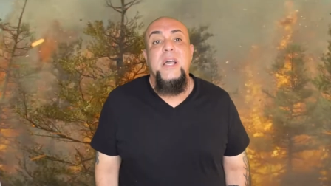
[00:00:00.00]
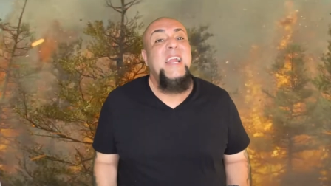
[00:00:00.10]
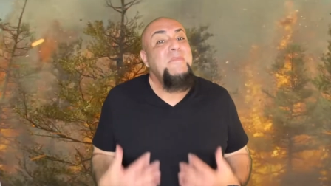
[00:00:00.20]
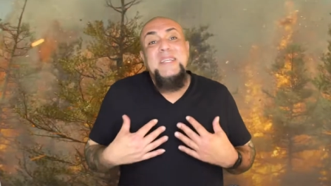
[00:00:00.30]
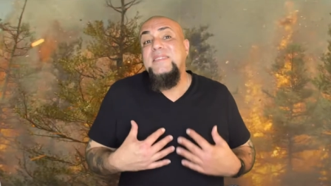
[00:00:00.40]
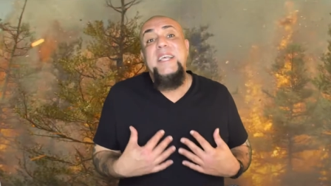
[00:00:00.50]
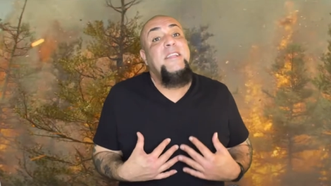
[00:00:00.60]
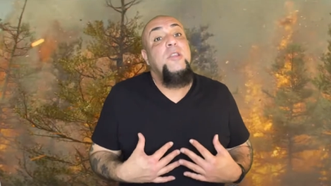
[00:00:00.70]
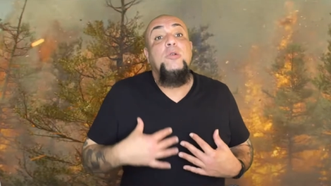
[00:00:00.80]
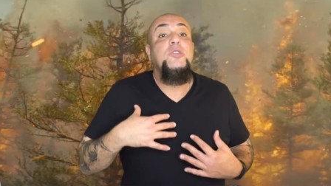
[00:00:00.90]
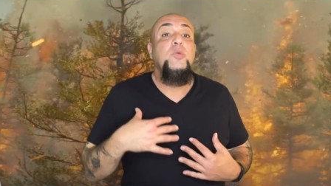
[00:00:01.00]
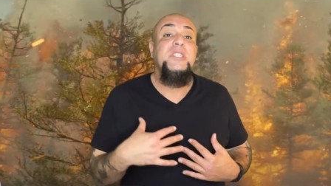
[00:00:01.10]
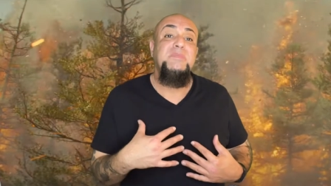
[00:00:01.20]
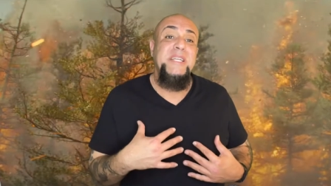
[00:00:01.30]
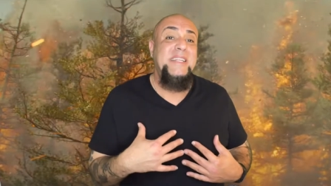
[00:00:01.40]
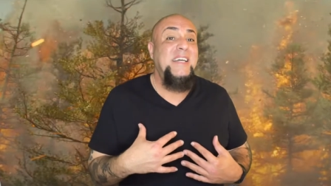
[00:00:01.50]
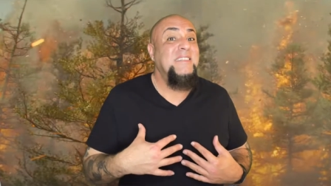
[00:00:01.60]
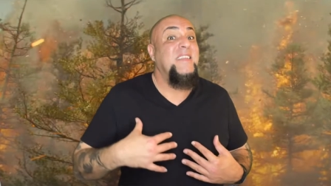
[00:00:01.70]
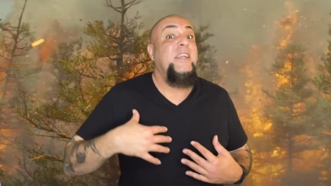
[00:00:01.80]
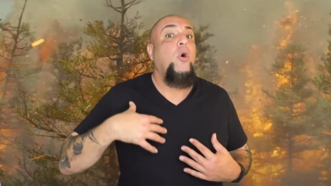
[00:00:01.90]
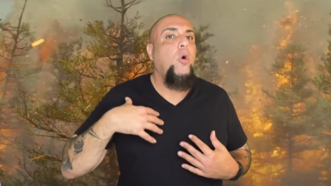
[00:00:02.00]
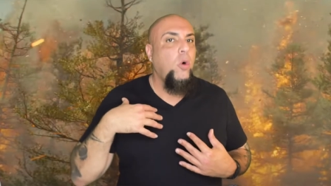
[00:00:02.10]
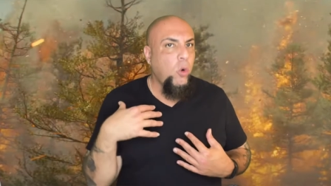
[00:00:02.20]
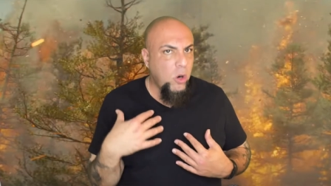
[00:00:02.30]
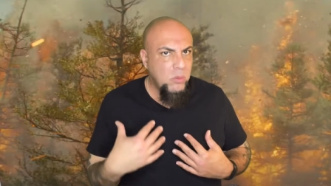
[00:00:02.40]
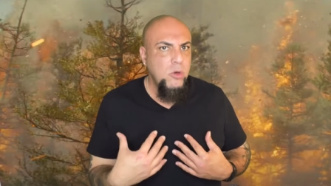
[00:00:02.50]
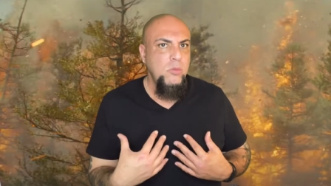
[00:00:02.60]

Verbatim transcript: And I'm not saying Those Who Wish Me Dead is like a horrible